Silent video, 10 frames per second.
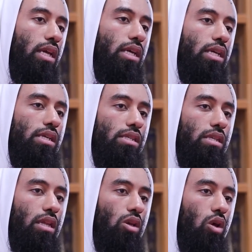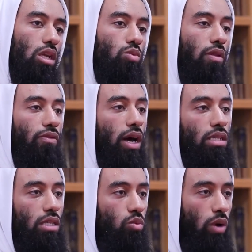the easier the knowledge will
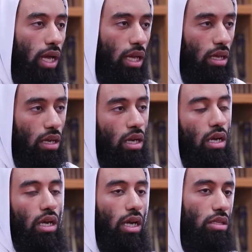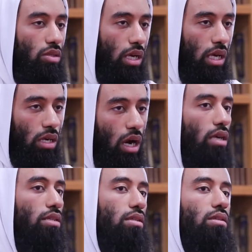find its way into that
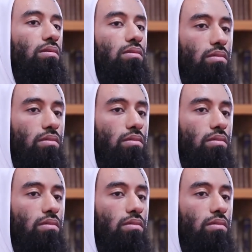heart.